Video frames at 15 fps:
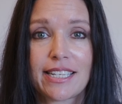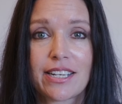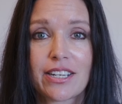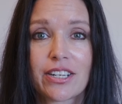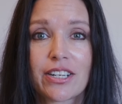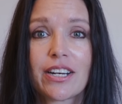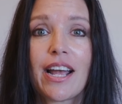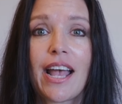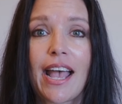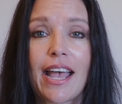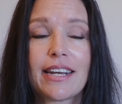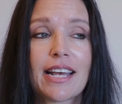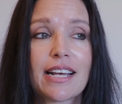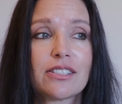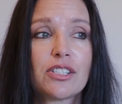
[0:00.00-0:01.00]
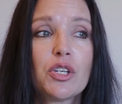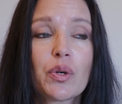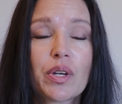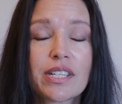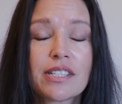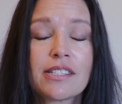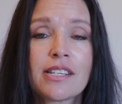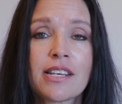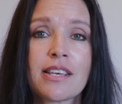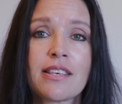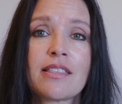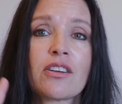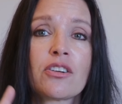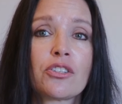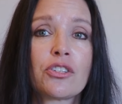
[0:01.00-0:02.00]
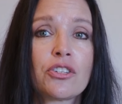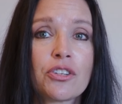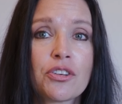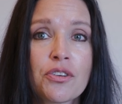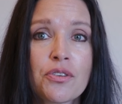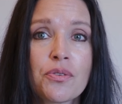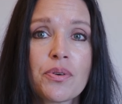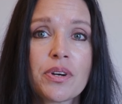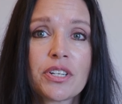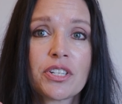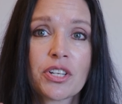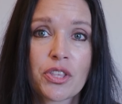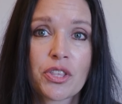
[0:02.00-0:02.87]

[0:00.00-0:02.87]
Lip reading: year. And as you can see, there's 2 to